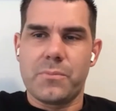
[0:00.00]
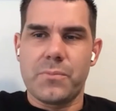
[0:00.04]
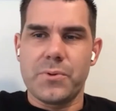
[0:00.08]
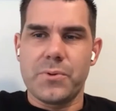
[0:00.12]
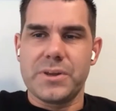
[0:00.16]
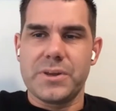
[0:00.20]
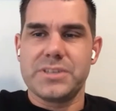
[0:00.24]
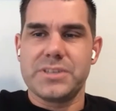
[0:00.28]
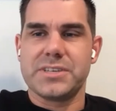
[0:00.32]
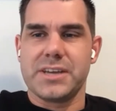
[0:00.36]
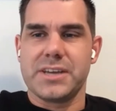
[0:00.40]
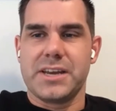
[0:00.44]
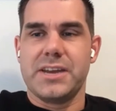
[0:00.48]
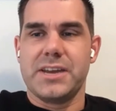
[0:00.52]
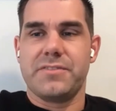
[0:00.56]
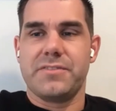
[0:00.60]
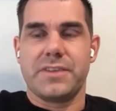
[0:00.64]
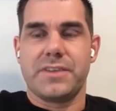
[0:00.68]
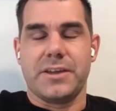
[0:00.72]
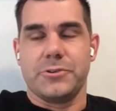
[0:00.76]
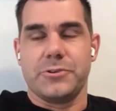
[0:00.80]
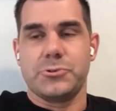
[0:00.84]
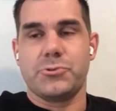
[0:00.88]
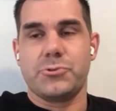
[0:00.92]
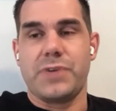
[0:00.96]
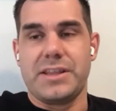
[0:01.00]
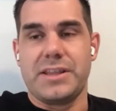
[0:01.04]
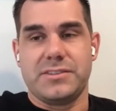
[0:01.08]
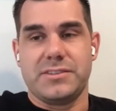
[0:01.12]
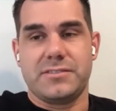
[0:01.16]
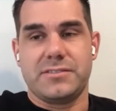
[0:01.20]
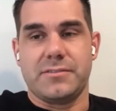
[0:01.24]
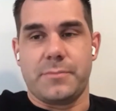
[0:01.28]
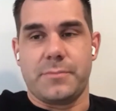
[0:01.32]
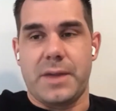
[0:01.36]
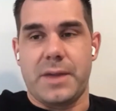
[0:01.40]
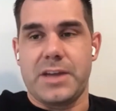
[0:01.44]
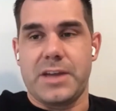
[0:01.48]
pretty significant
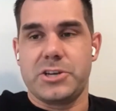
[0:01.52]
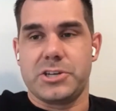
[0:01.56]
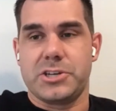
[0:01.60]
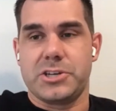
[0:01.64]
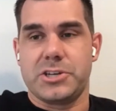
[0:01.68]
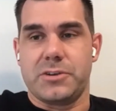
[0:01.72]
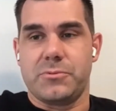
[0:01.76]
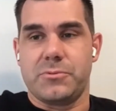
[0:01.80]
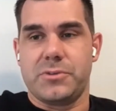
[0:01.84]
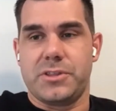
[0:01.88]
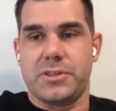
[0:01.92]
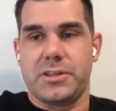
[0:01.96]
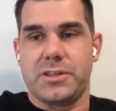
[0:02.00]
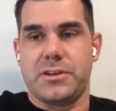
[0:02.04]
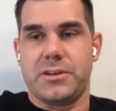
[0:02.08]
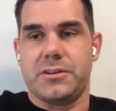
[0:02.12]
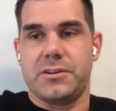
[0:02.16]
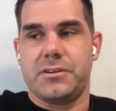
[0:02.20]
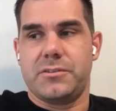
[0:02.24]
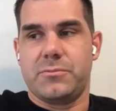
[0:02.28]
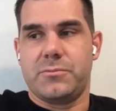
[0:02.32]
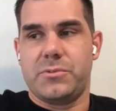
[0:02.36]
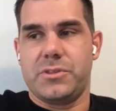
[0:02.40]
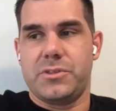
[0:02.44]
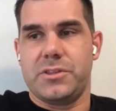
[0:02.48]
transformation within